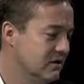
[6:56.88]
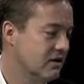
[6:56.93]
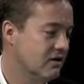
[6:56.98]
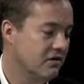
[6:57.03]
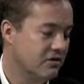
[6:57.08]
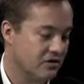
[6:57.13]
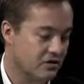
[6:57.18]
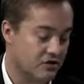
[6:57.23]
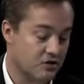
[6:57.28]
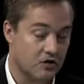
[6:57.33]

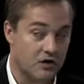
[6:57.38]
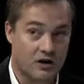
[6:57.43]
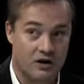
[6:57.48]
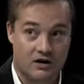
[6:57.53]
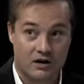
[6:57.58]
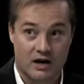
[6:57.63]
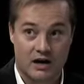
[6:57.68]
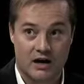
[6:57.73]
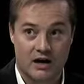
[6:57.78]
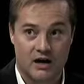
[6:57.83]
You
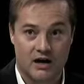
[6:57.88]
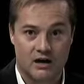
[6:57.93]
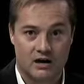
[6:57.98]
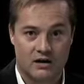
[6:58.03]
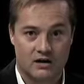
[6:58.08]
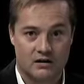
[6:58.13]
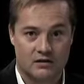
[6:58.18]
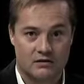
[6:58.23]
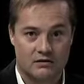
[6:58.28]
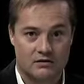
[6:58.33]

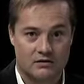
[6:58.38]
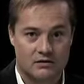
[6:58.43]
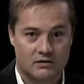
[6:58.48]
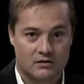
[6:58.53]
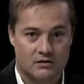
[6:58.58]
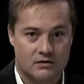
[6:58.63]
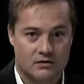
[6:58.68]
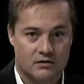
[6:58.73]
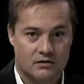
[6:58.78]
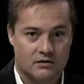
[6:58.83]
saw
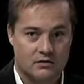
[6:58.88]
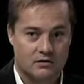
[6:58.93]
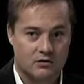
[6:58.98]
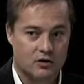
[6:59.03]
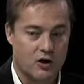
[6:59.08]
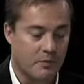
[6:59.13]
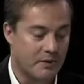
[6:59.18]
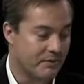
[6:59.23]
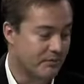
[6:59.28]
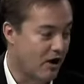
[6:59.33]

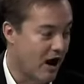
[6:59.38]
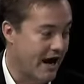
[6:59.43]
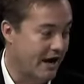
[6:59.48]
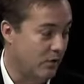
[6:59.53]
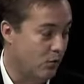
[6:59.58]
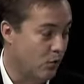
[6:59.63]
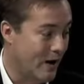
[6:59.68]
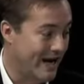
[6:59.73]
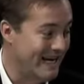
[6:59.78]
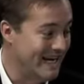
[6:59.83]
Kobe Bryant
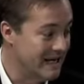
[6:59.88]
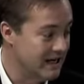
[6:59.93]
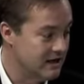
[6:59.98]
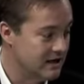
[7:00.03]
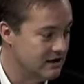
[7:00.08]
win?